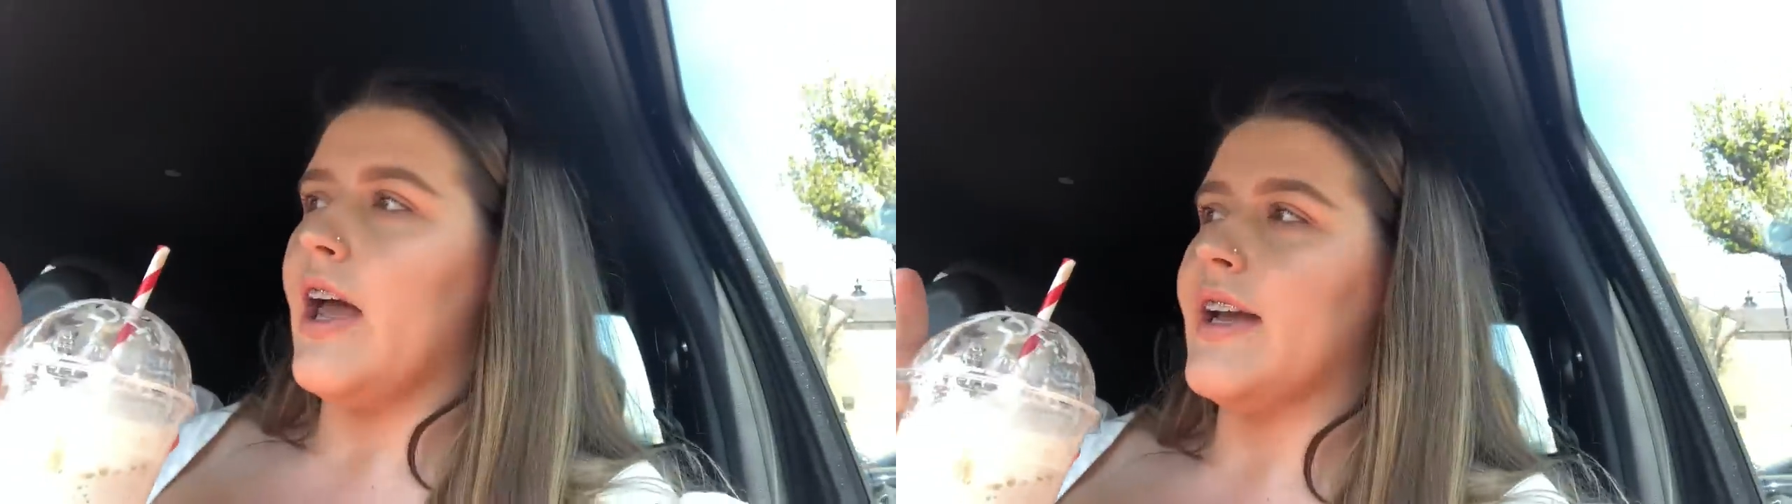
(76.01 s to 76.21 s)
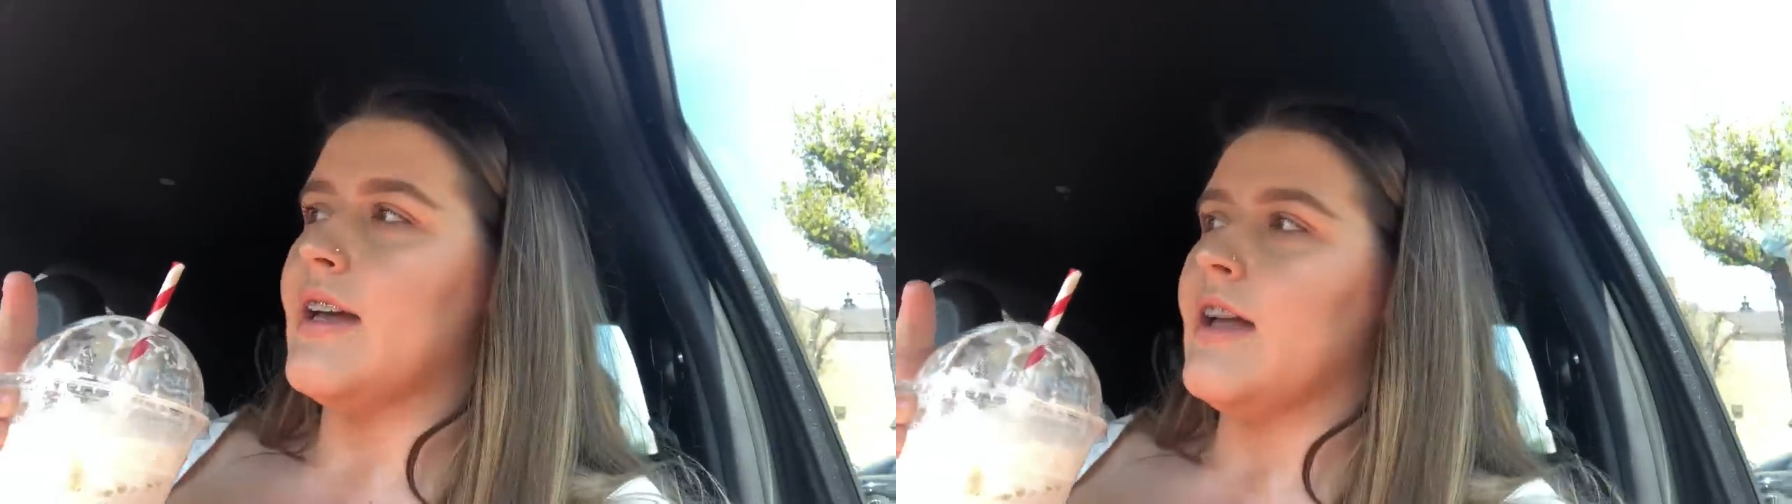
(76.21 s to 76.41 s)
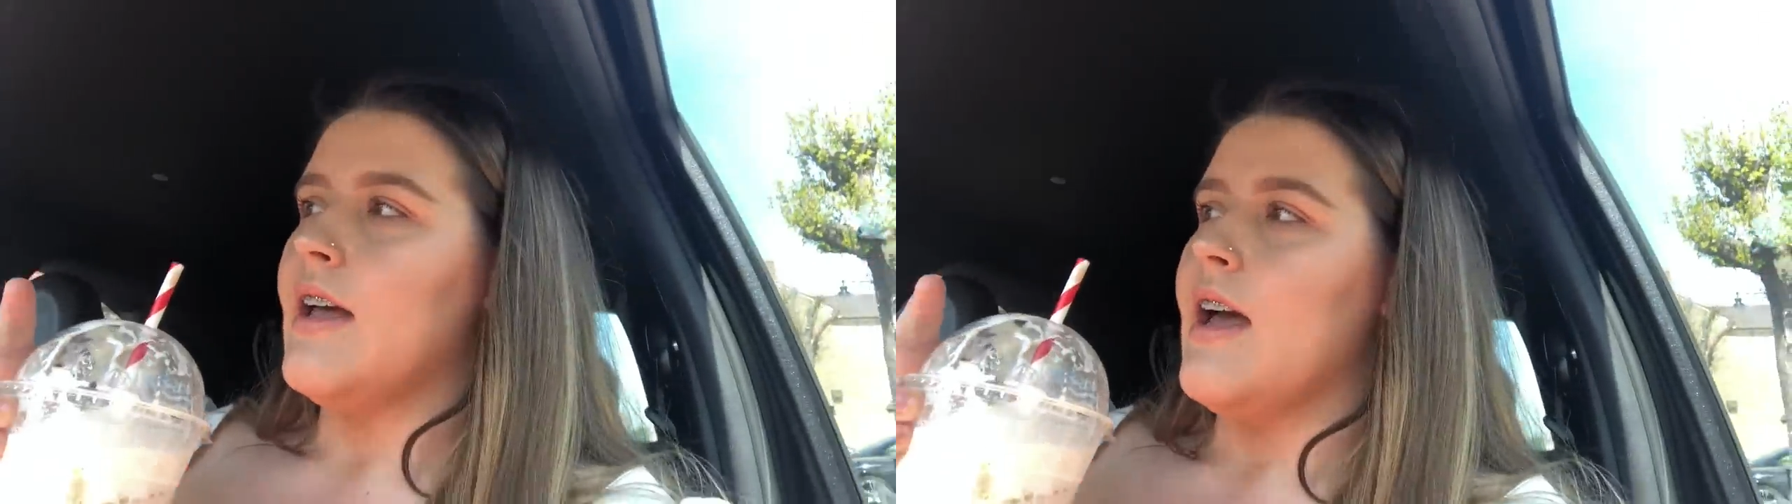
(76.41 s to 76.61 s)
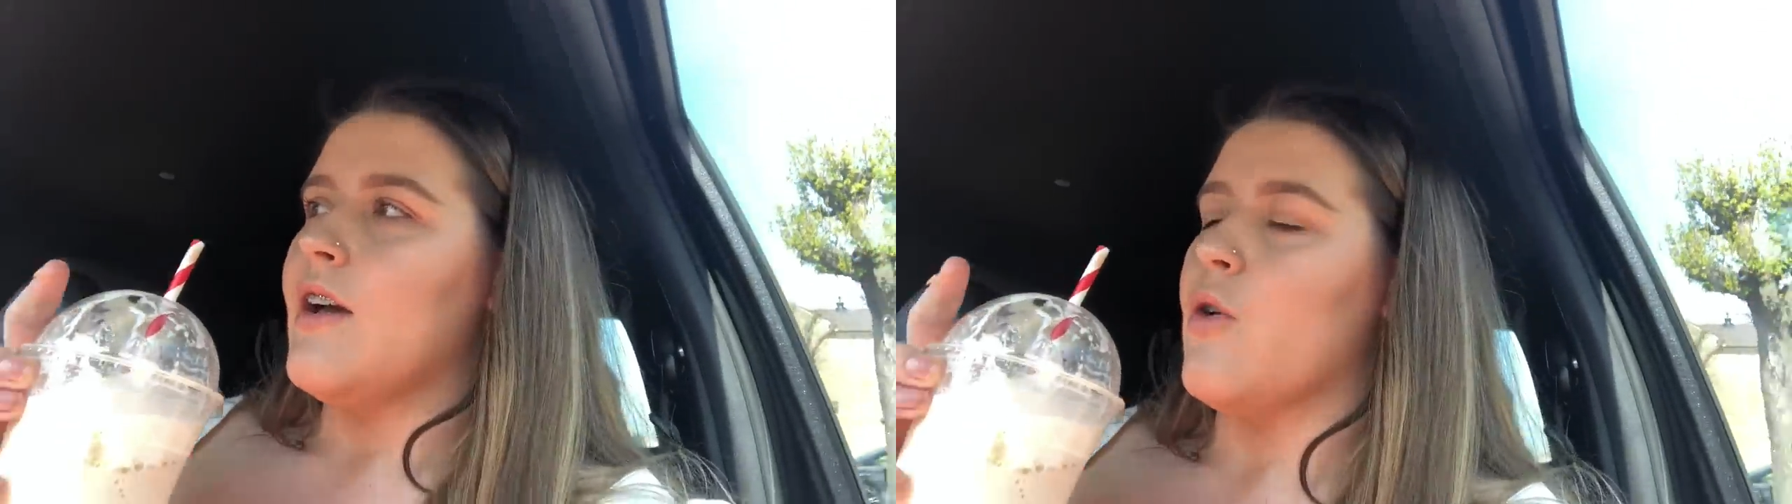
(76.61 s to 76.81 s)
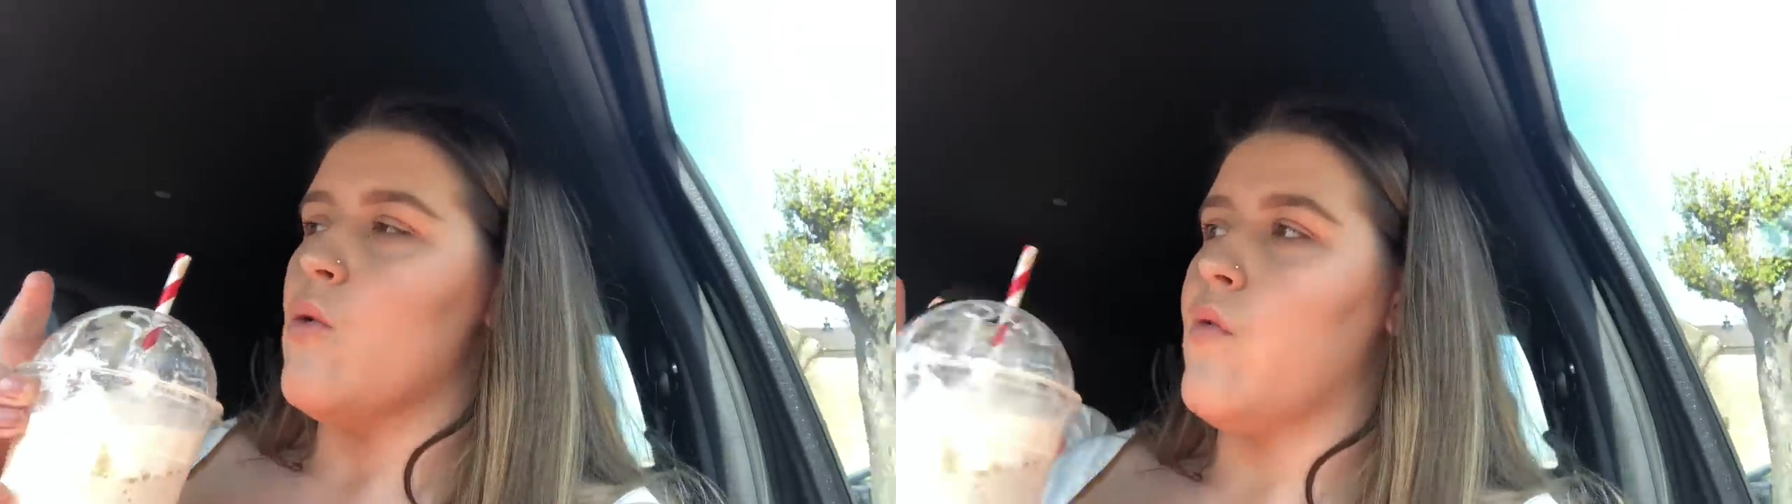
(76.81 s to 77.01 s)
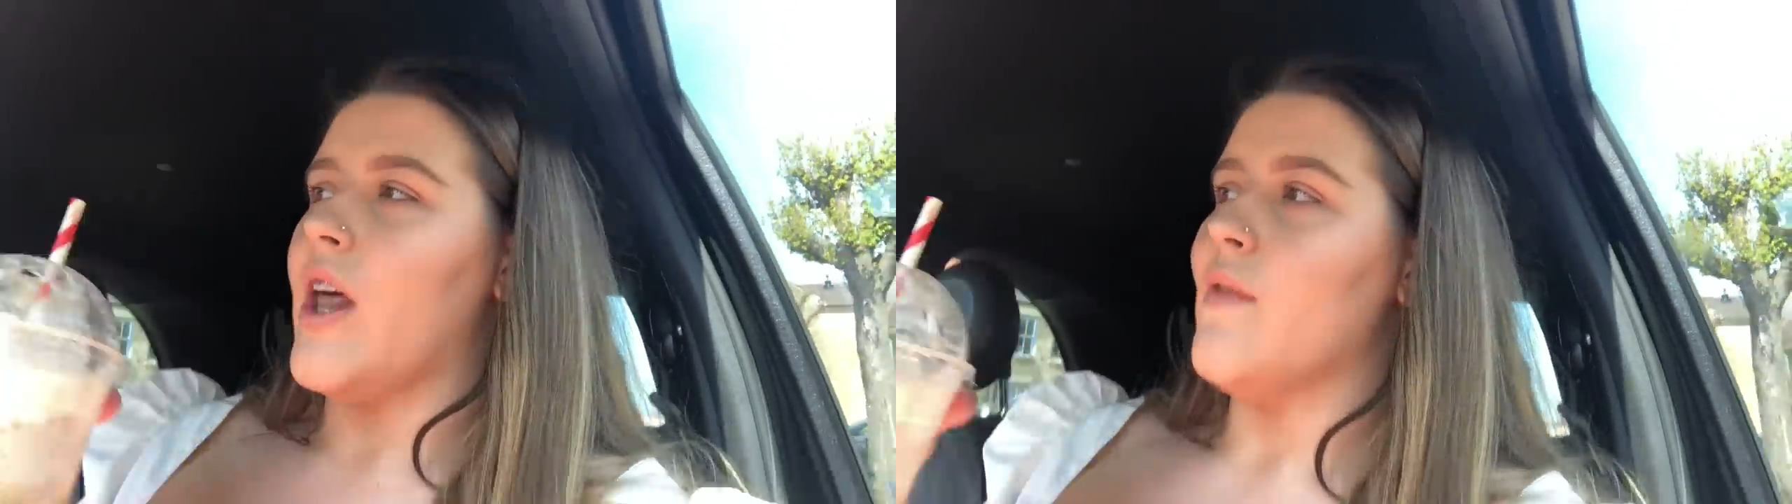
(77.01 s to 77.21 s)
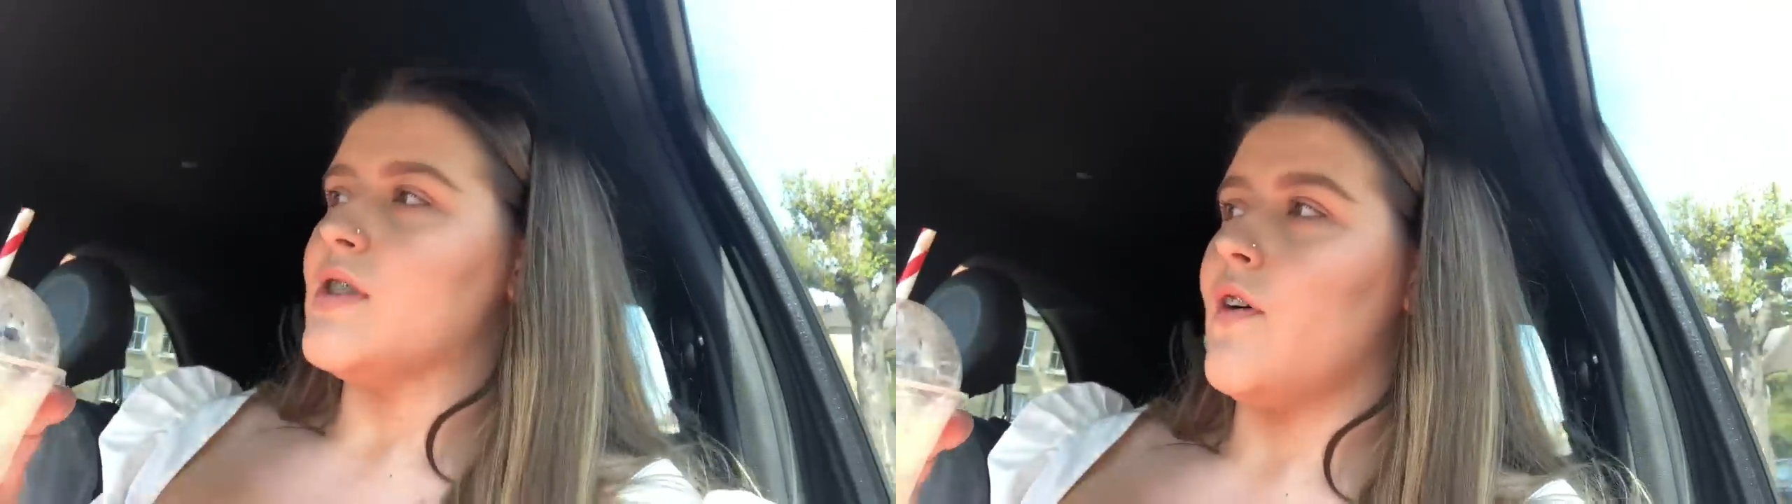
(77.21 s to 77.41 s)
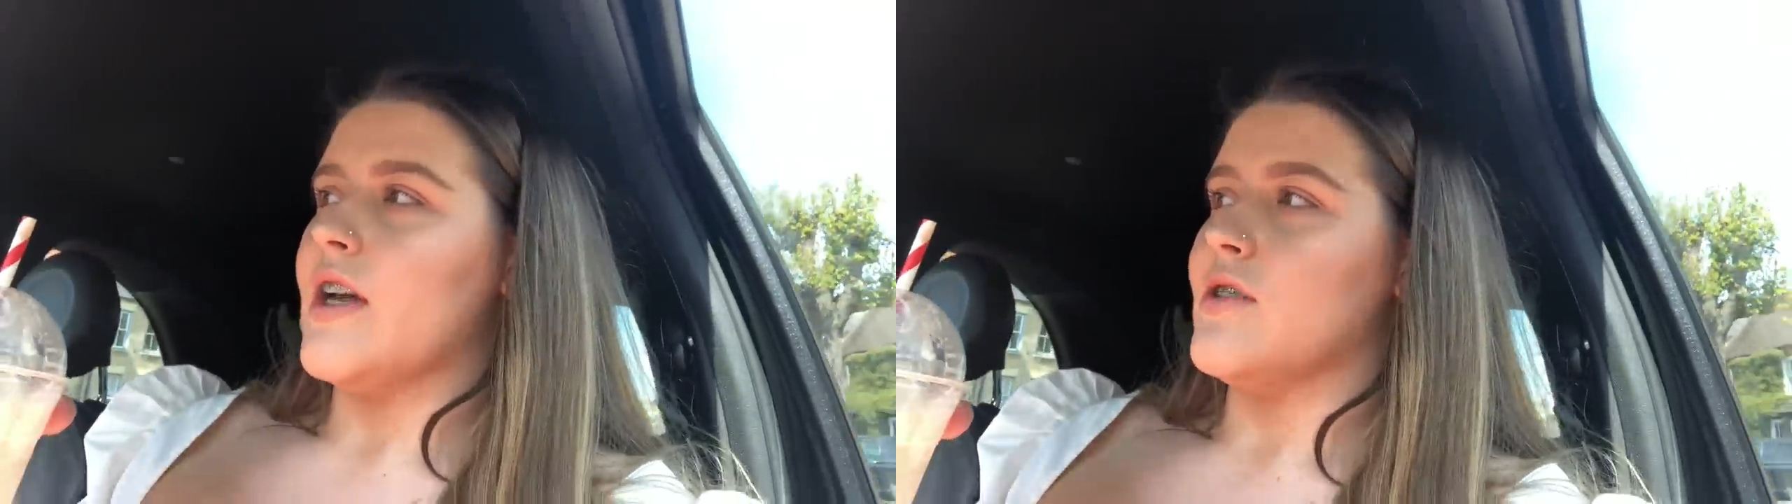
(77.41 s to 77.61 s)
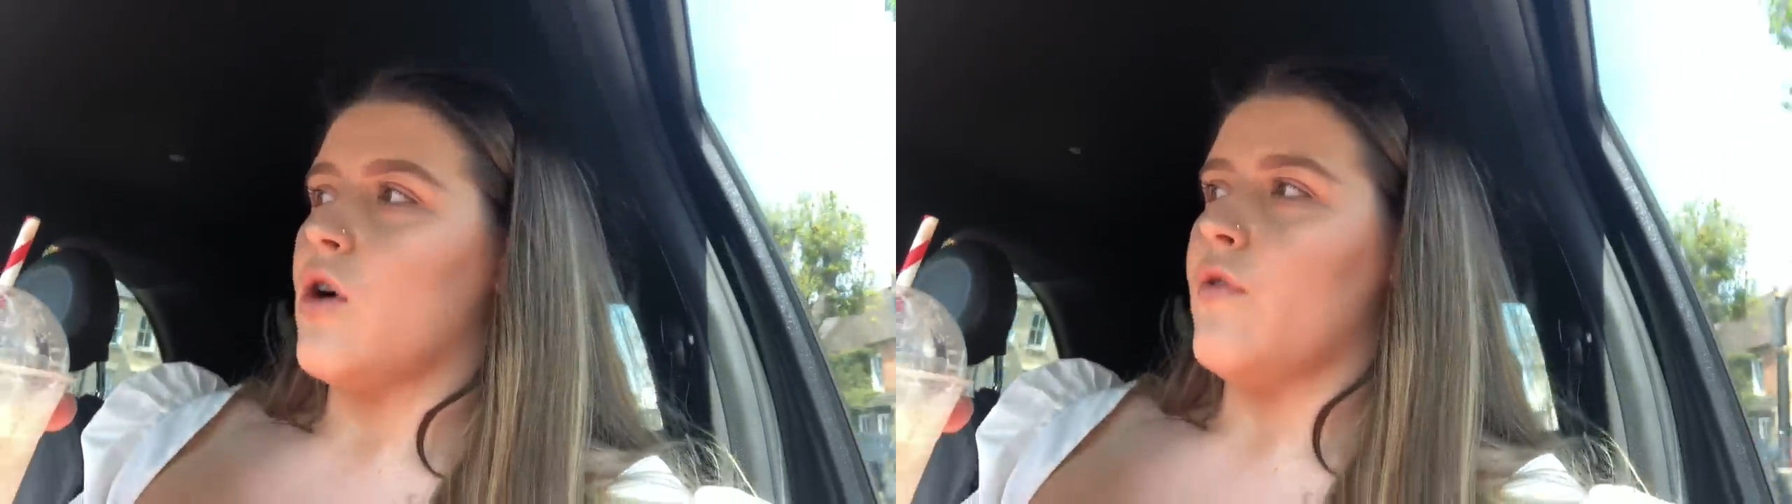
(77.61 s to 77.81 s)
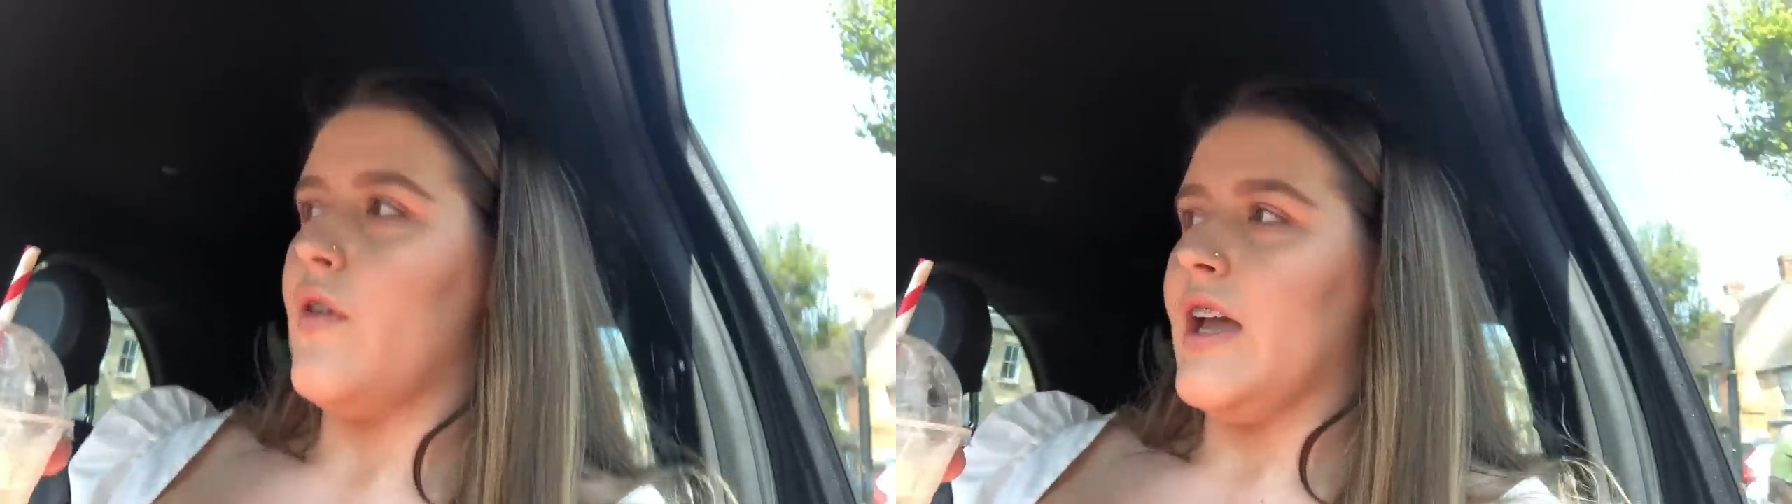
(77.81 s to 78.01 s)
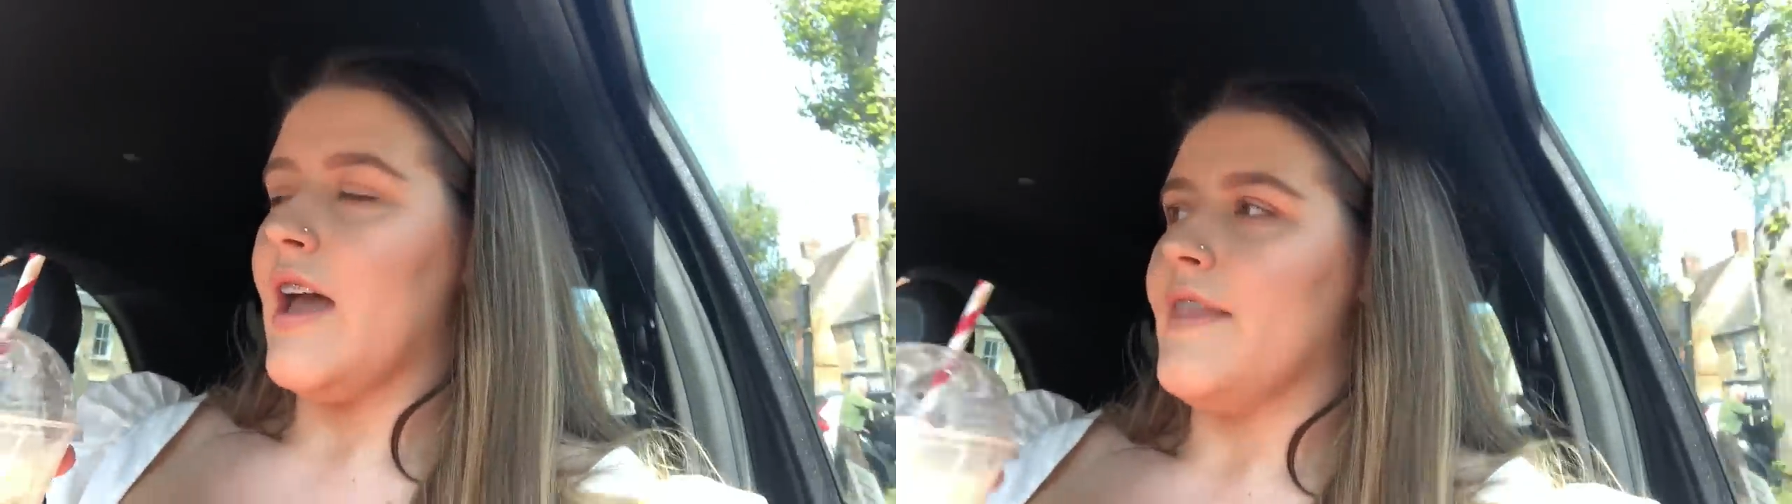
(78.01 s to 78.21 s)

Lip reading: like cool flavours of iced coffee